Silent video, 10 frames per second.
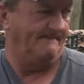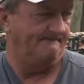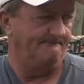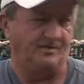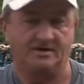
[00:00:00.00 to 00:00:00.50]

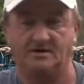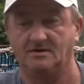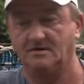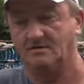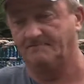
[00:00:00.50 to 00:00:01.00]
But
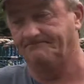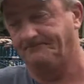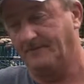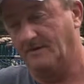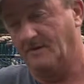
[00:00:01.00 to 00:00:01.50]

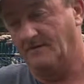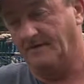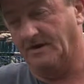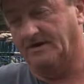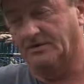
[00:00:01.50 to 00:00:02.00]

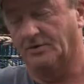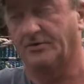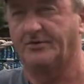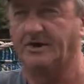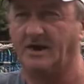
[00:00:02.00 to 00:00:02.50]
you got 2 or
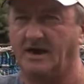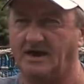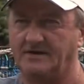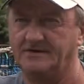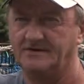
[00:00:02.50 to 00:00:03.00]
3
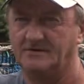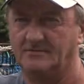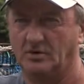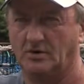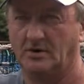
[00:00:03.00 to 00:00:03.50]
guys
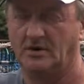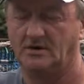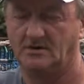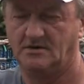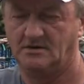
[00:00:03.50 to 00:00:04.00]
aboard.
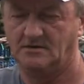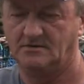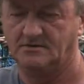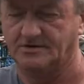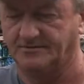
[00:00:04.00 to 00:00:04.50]

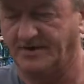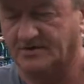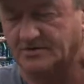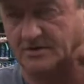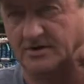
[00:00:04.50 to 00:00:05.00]
Just make
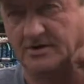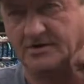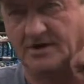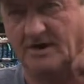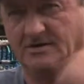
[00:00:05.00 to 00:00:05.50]
sure that
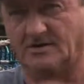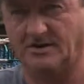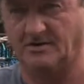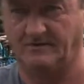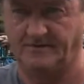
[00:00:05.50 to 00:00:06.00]
each guy's
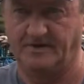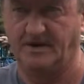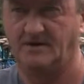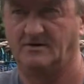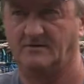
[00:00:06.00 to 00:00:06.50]
looking out for the
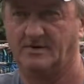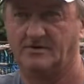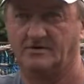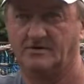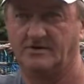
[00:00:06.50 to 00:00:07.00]
other to make
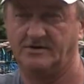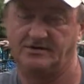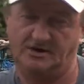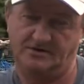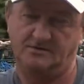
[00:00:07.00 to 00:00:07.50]
sure that he's
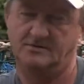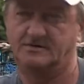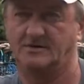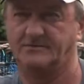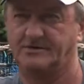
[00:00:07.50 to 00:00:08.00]
not doing
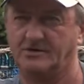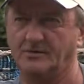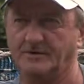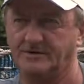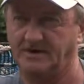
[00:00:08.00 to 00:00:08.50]
something
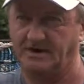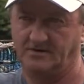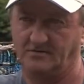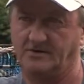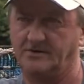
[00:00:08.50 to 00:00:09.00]
stupid,
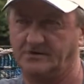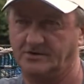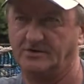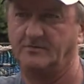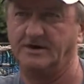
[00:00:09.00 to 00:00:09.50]
standing where he
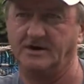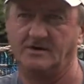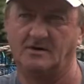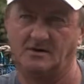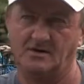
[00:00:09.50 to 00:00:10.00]
shouldn't be,
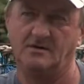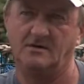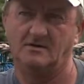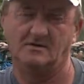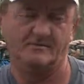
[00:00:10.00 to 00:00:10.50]
or
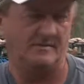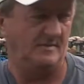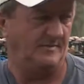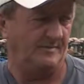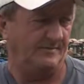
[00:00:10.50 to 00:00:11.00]

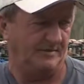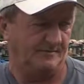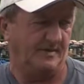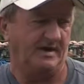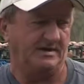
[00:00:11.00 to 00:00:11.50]
just
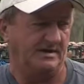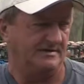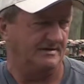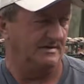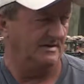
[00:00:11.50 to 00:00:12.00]
pay
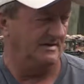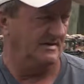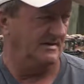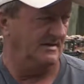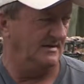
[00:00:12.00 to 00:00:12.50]
attention.
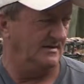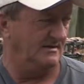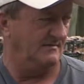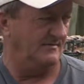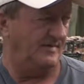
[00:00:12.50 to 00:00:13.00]

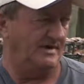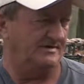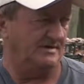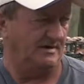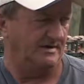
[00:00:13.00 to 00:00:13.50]

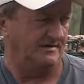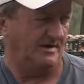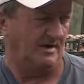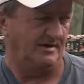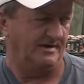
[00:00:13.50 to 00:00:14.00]
Basically, is
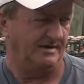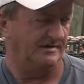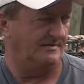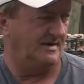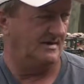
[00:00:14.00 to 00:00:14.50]
all it is.